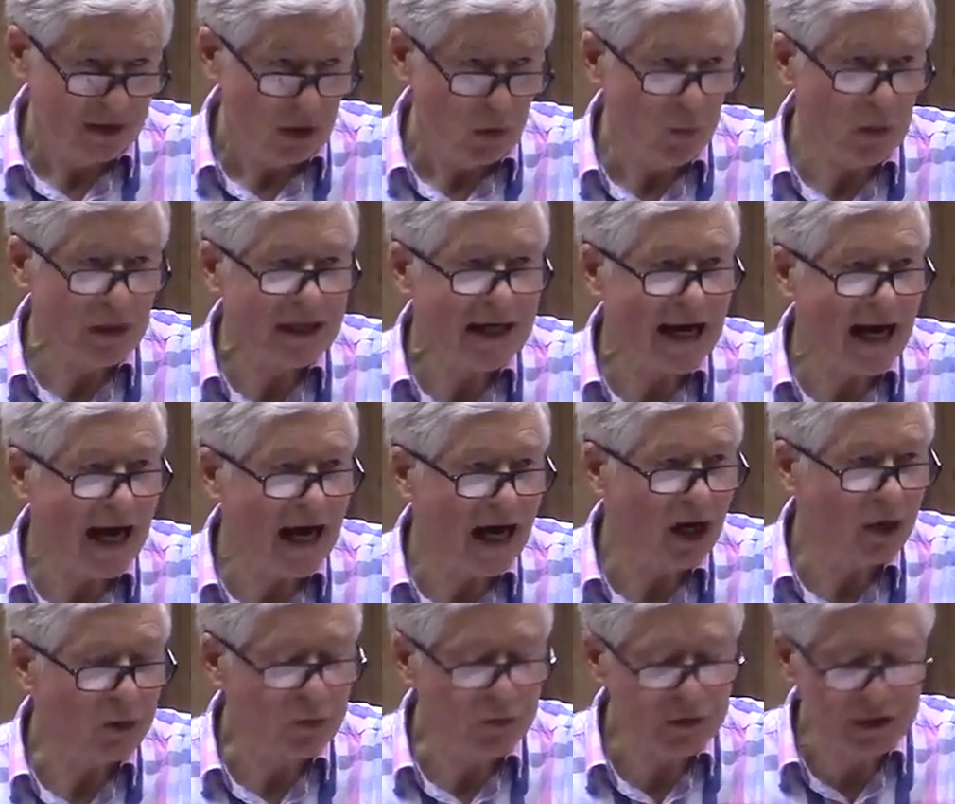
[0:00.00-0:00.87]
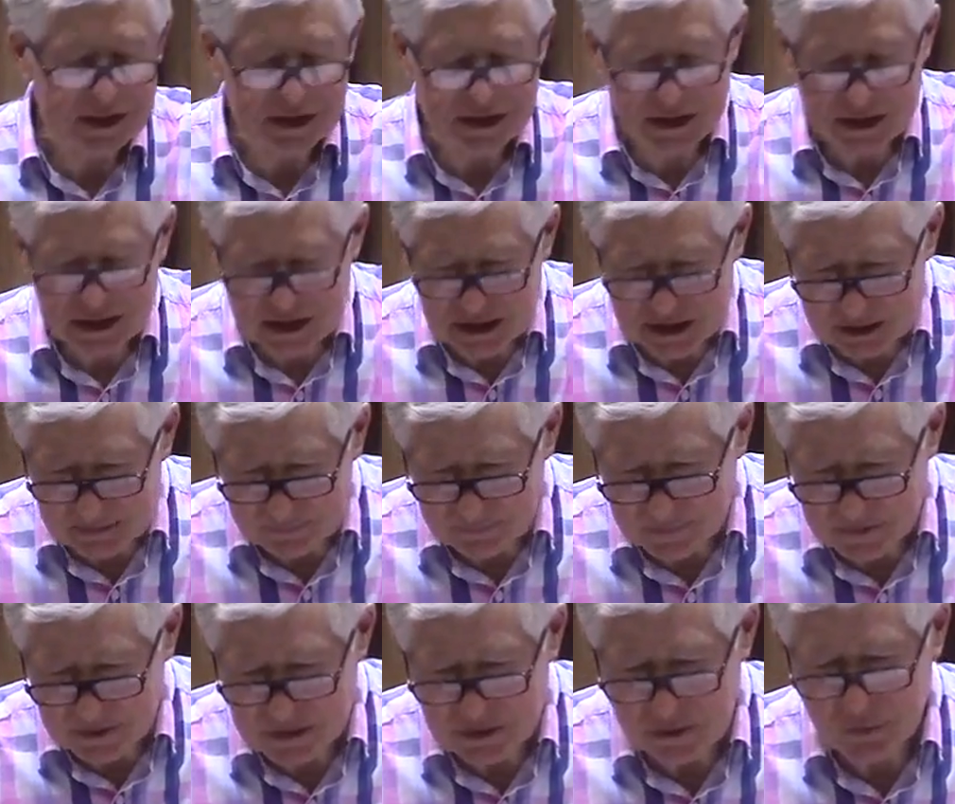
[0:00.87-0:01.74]
We are
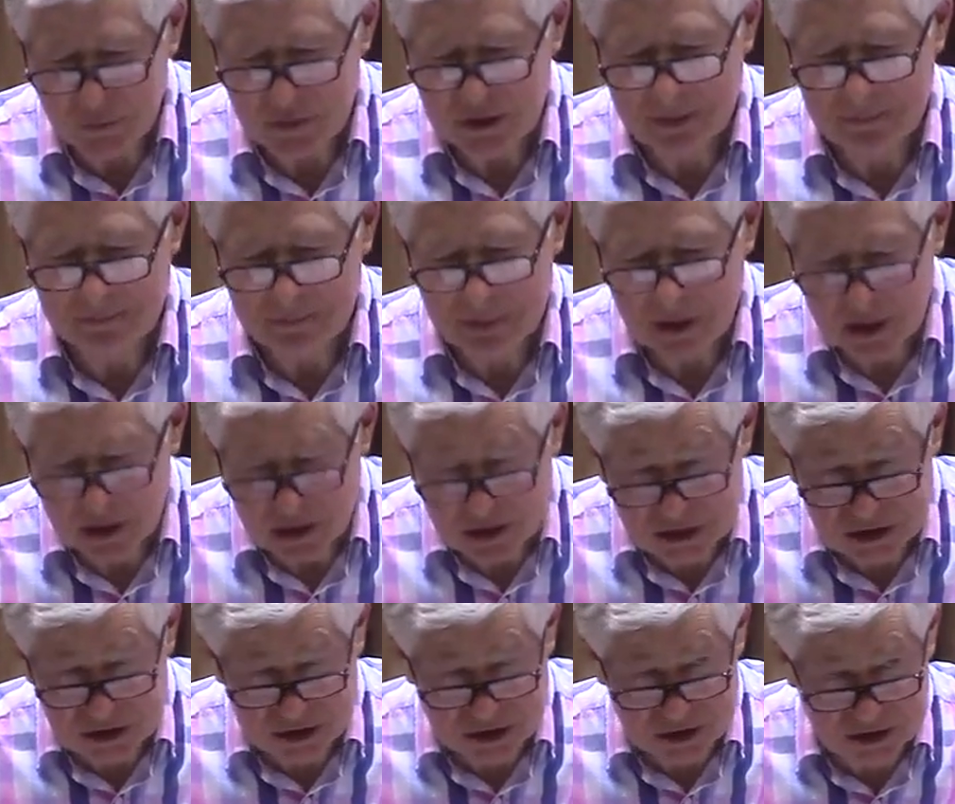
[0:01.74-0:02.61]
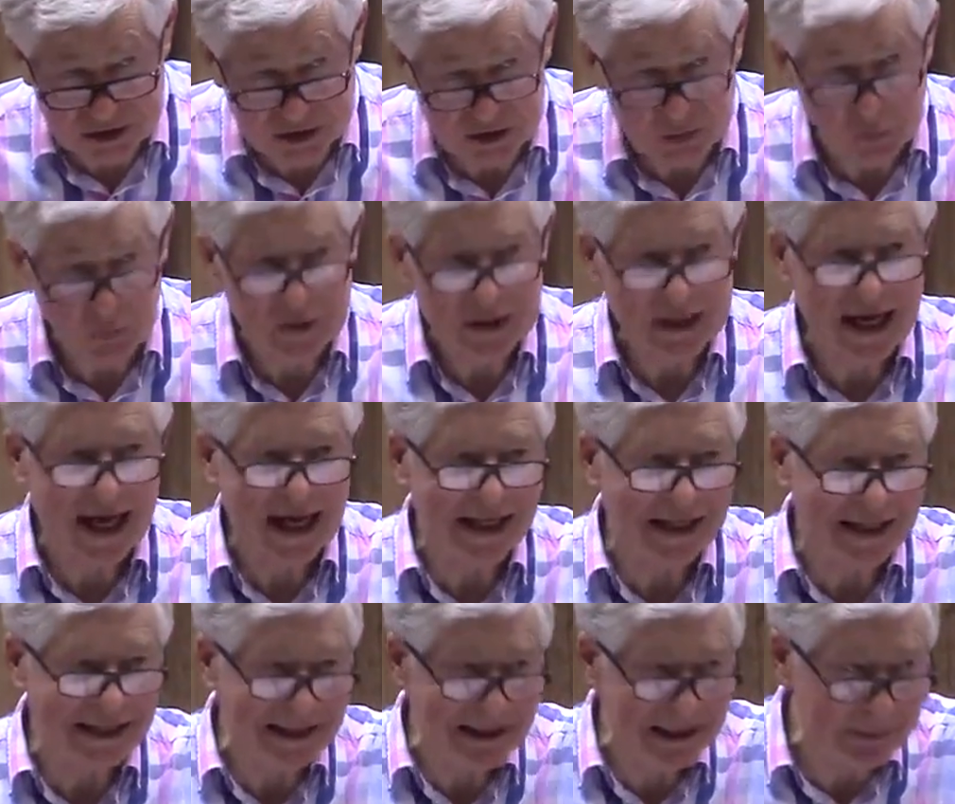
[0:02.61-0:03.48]
redeemed, we are purchased, we are
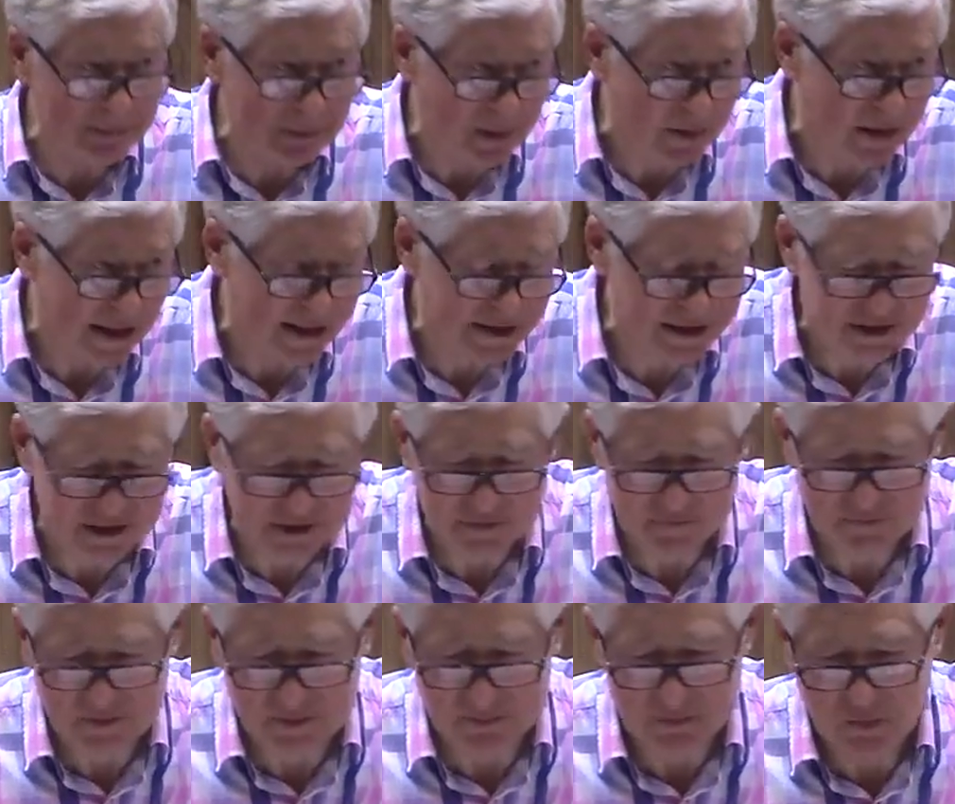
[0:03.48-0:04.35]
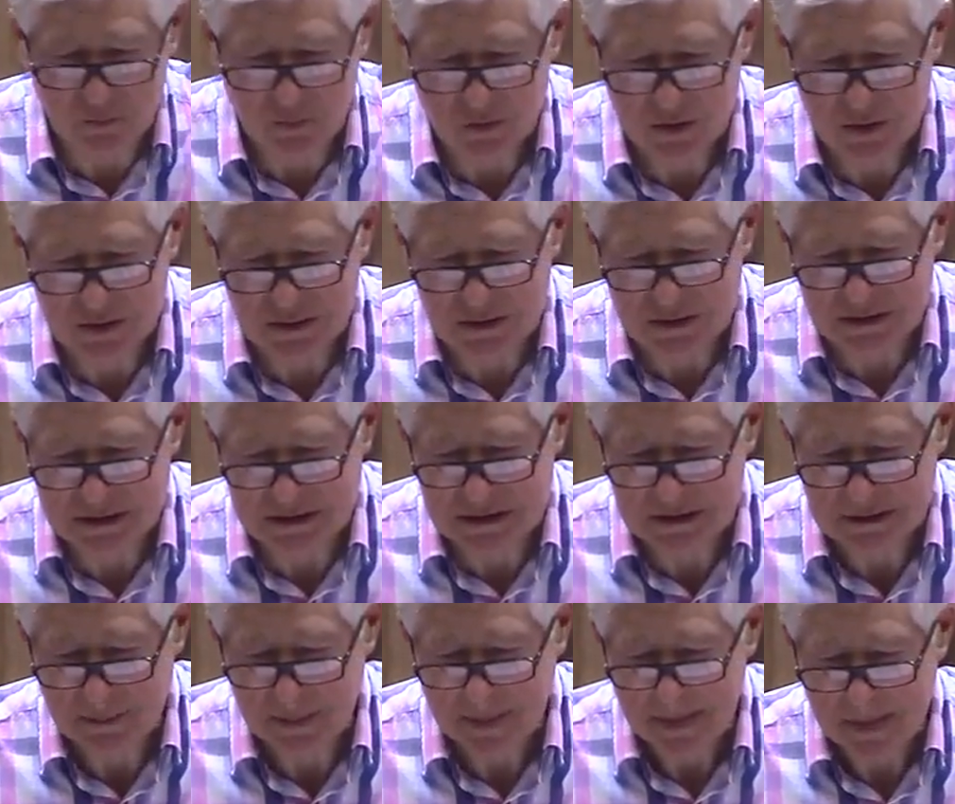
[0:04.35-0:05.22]
liberated from the world.
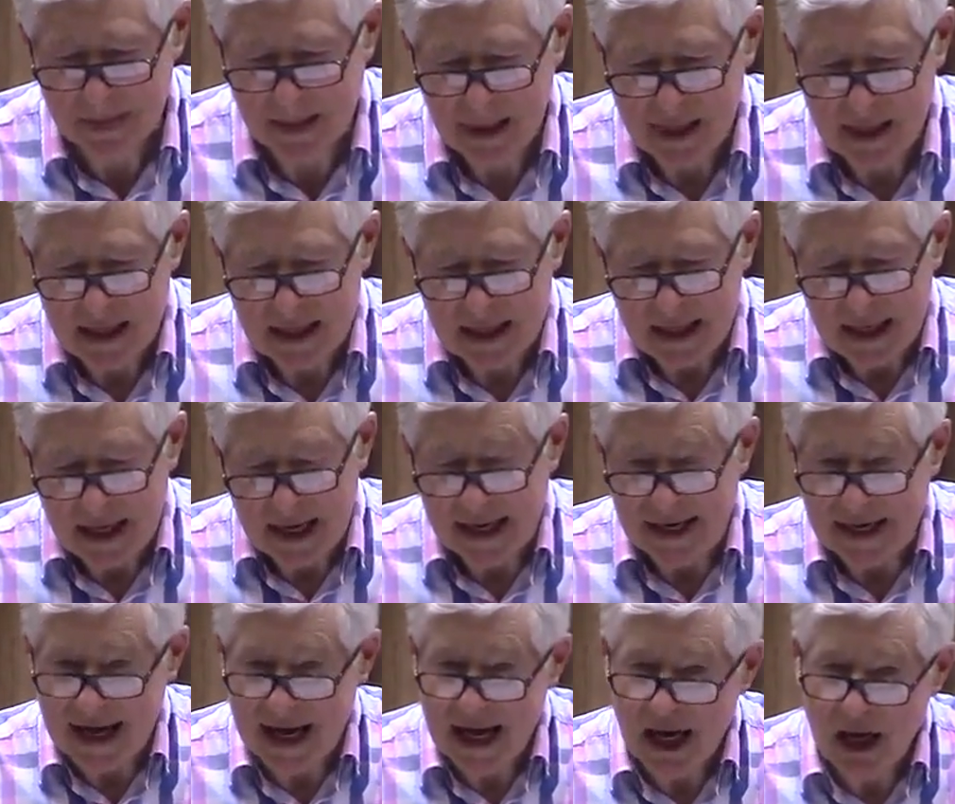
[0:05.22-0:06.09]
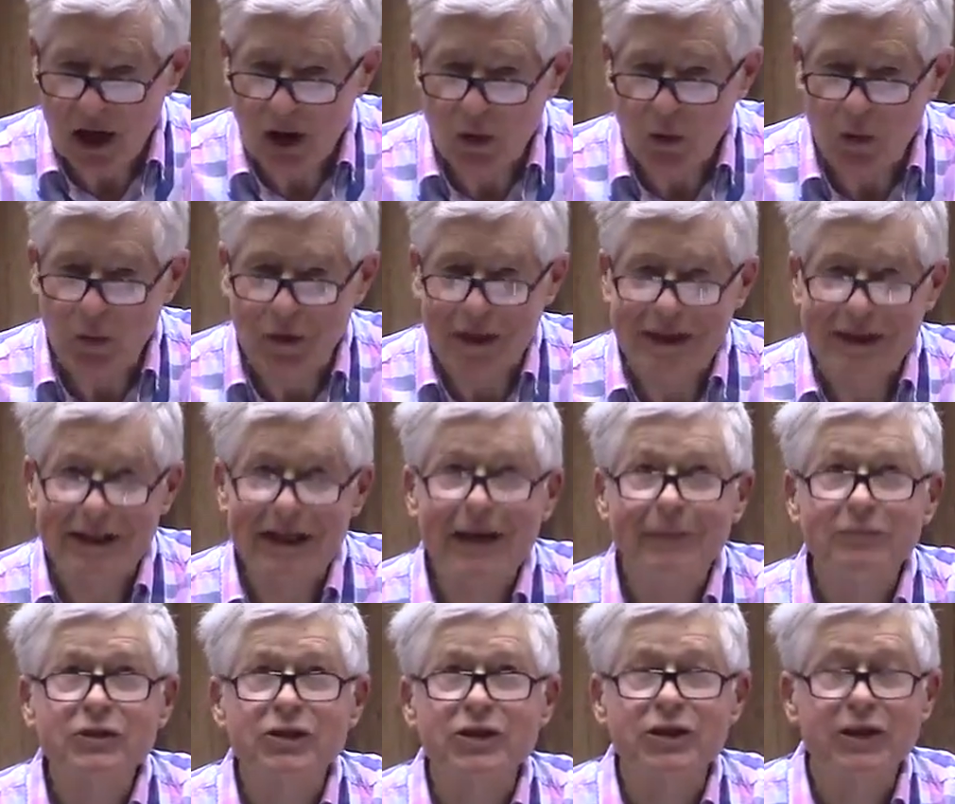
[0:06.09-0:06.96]
And our
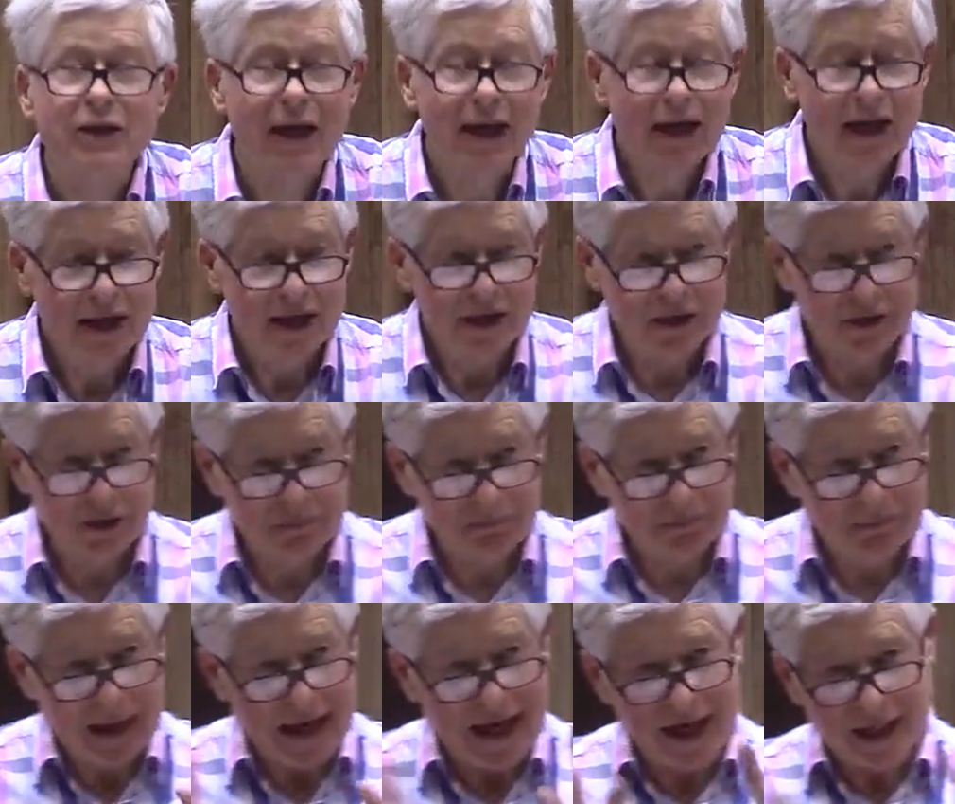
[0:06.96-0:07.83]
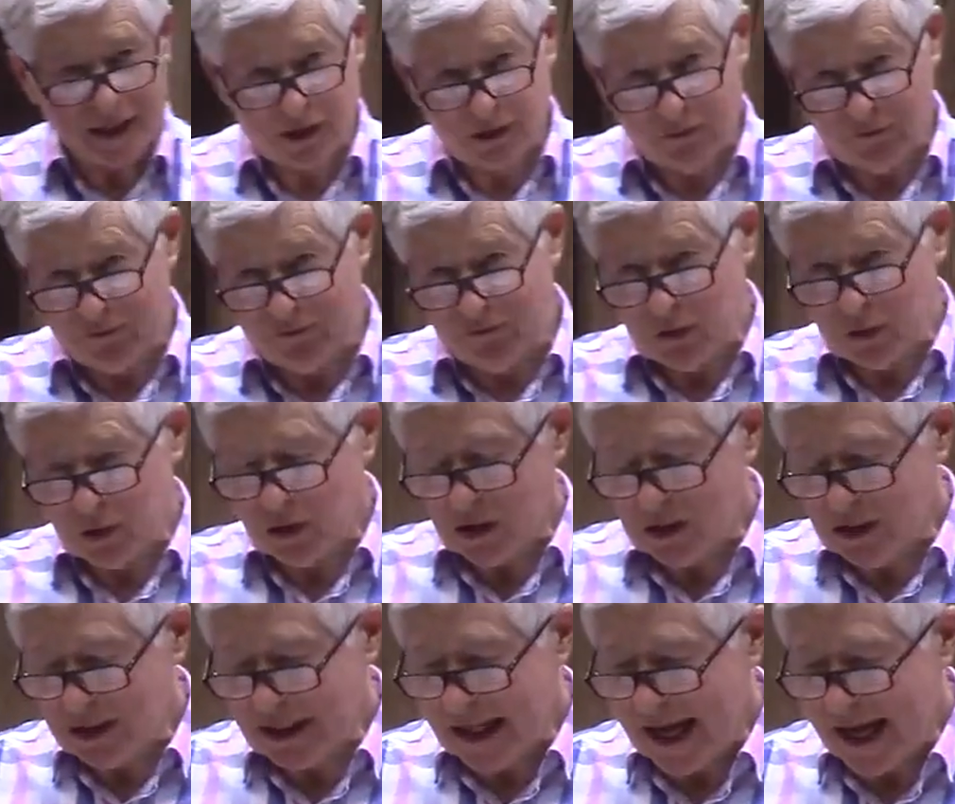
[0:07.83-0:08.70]
redemption is packed
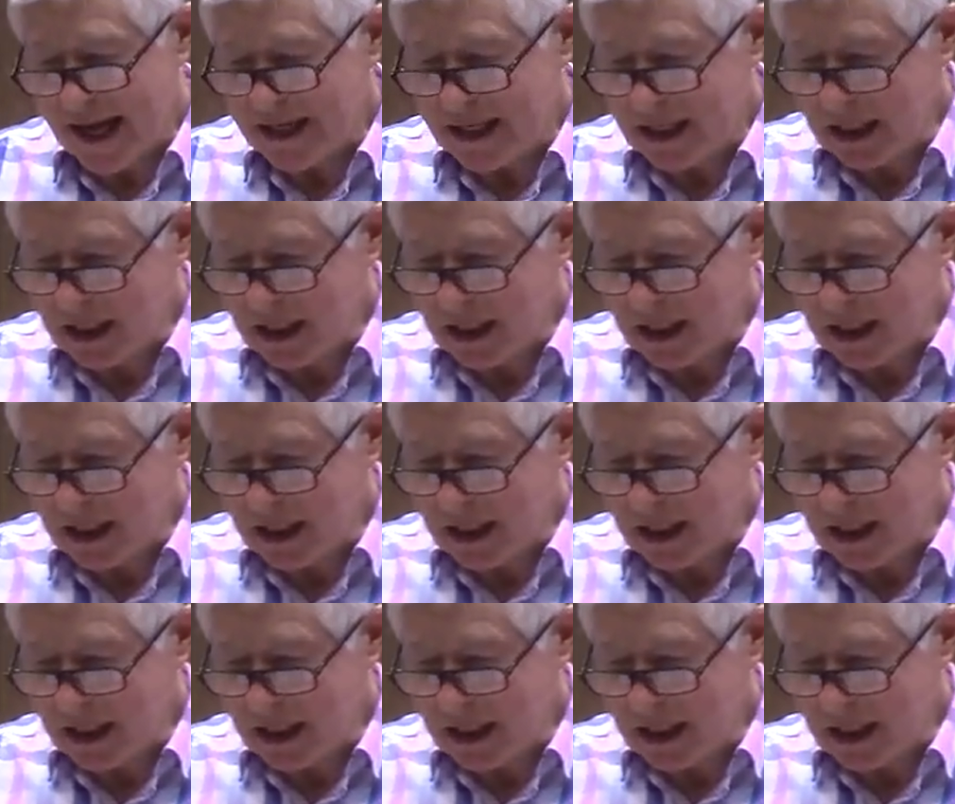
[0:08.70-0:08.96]
full and